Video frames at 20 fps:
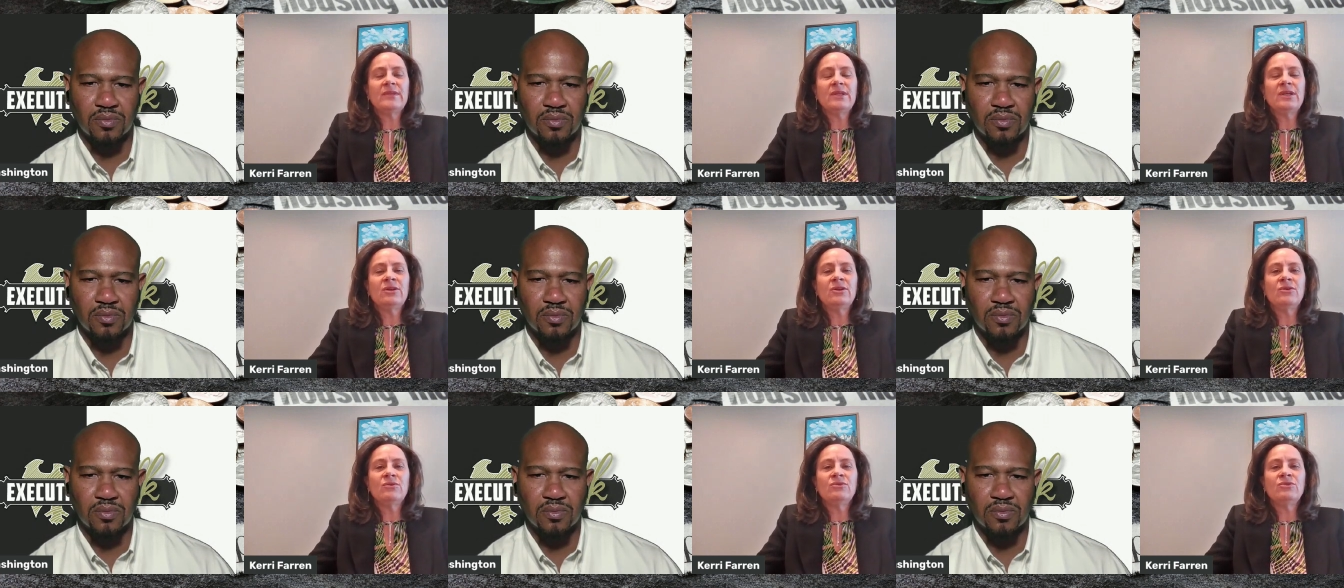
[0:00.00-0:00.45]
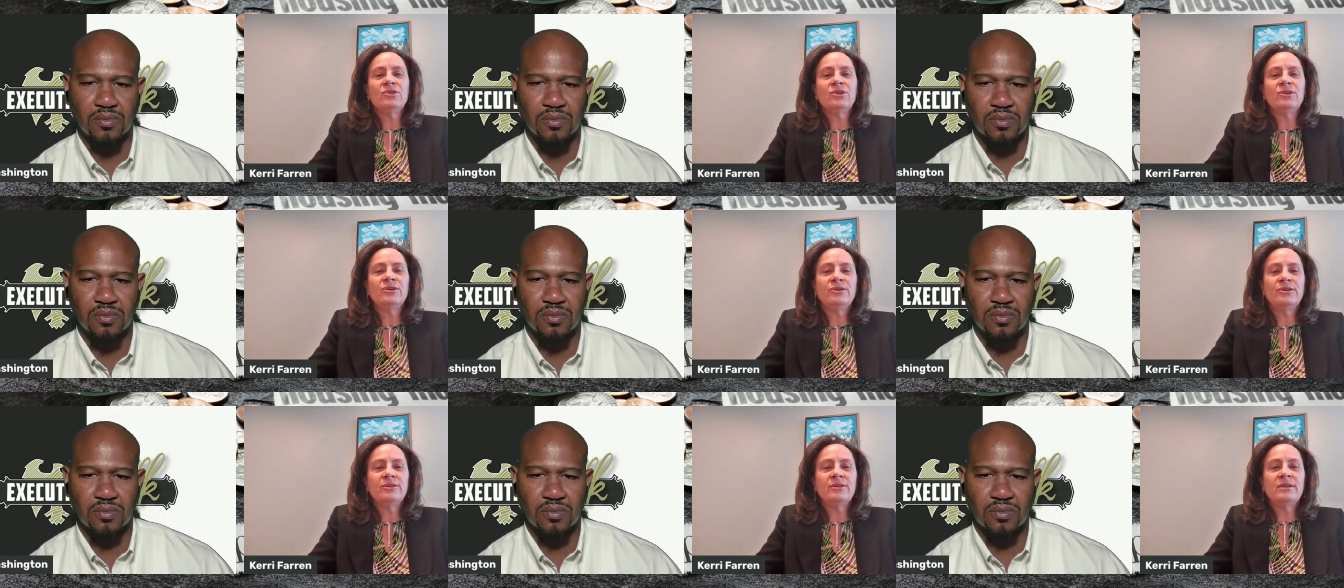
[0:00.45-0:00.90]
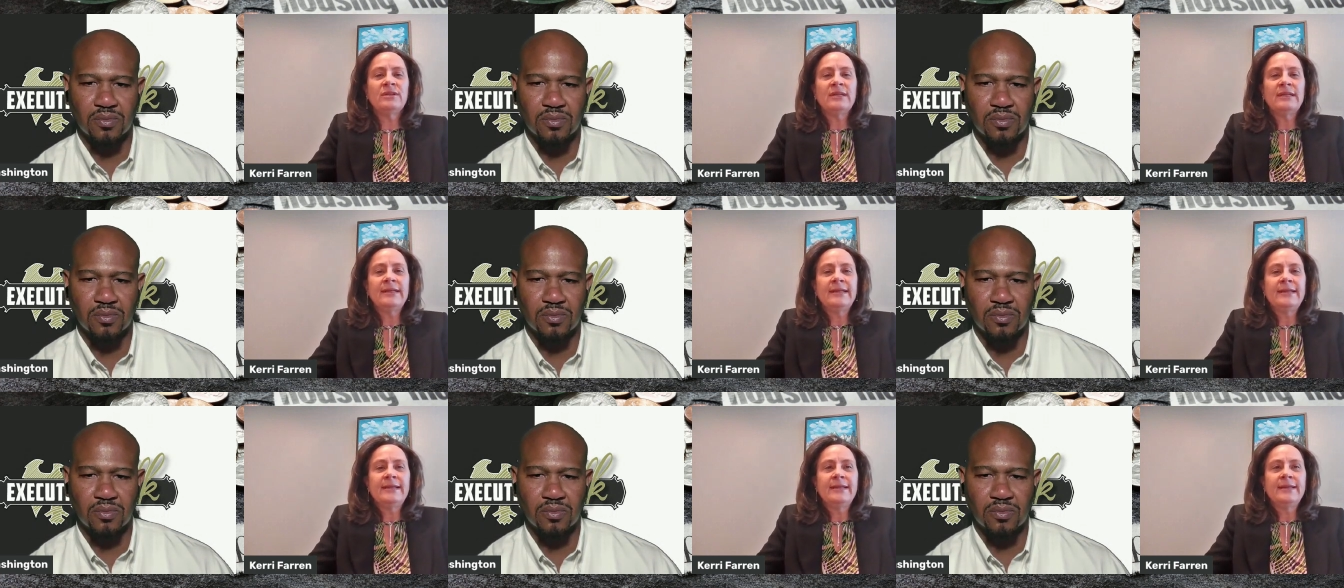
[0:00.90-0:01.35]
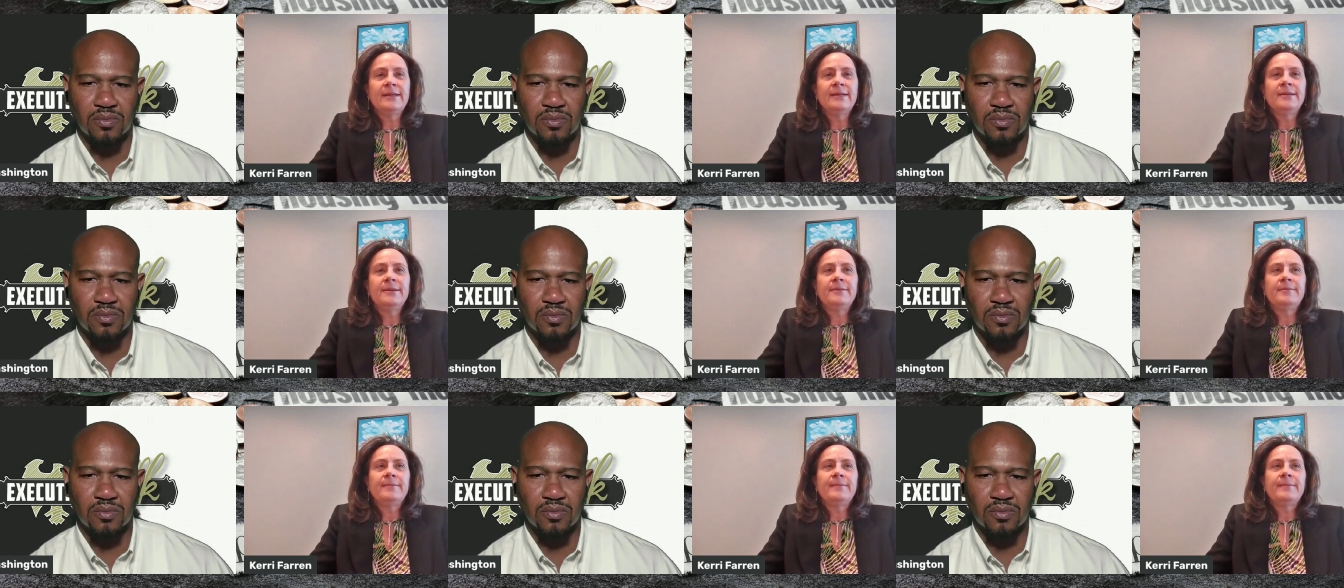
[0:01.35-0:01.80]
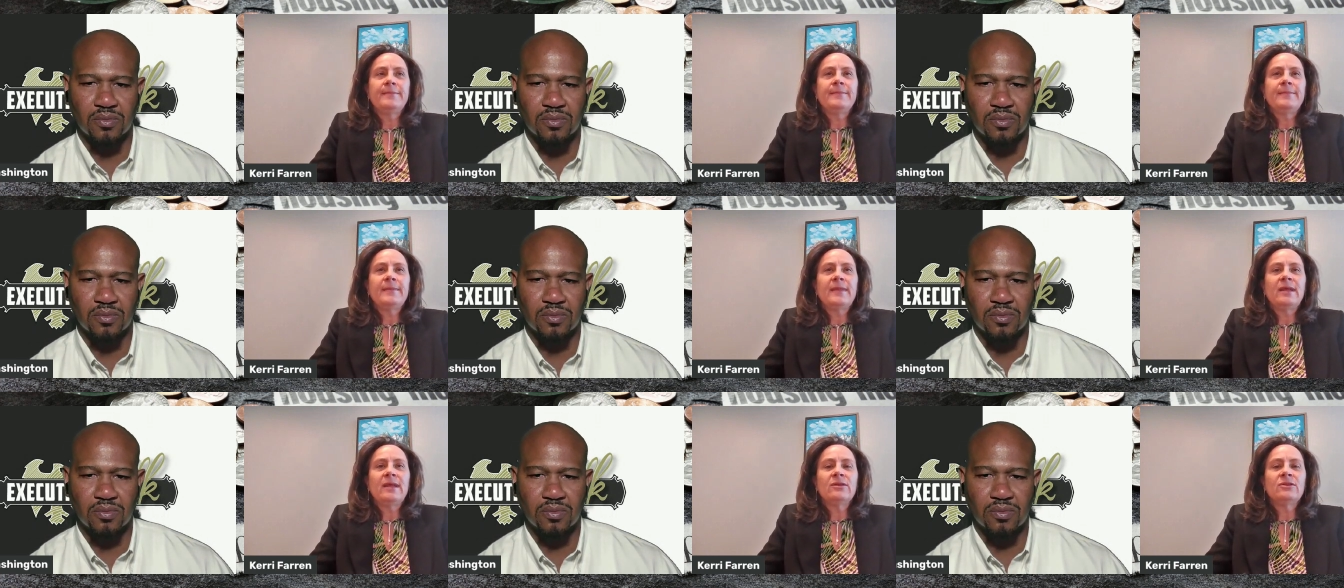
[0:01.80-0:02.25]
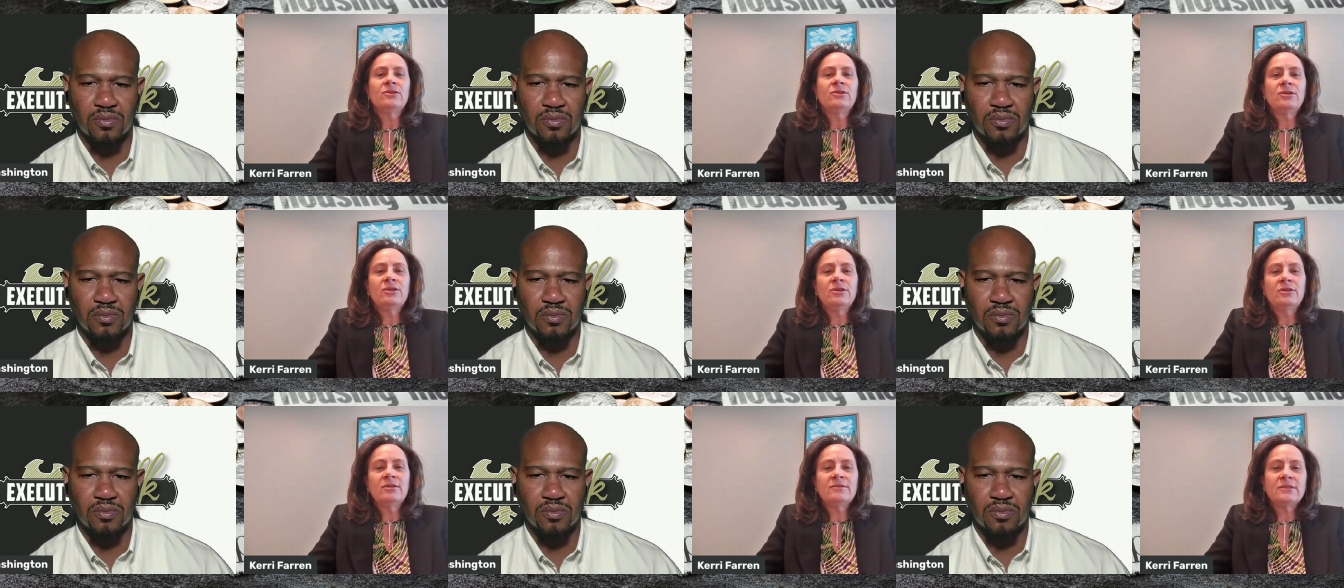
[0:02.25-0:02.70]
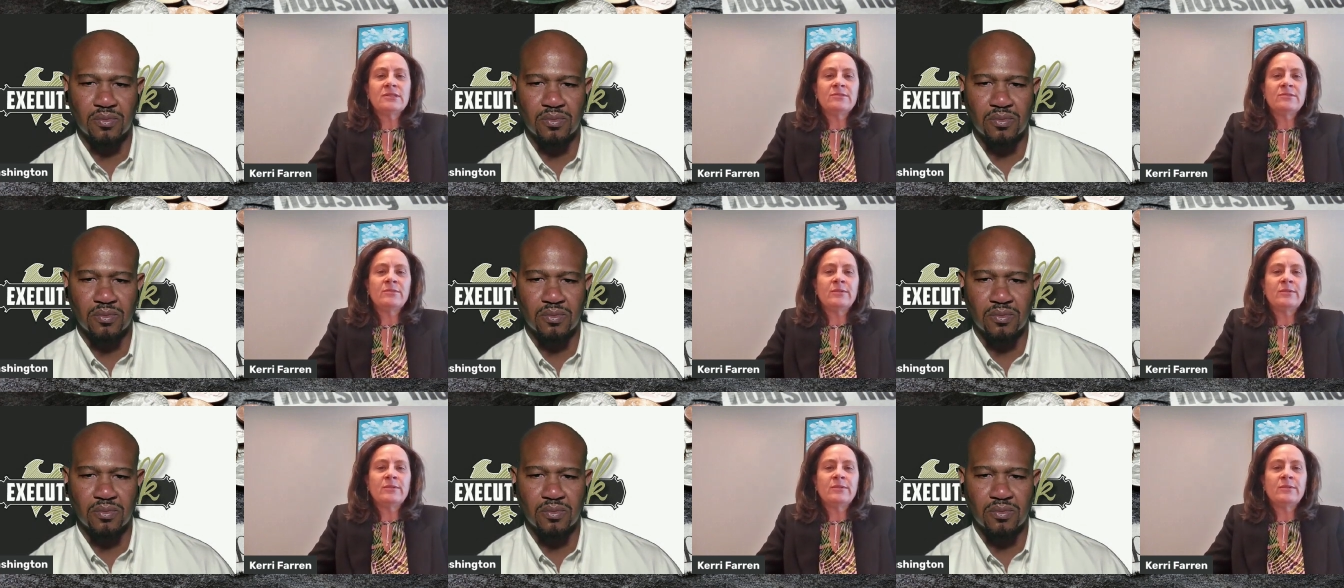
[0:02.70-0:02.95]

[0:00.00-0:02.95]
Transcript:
Speaker 1: you know, learn learn of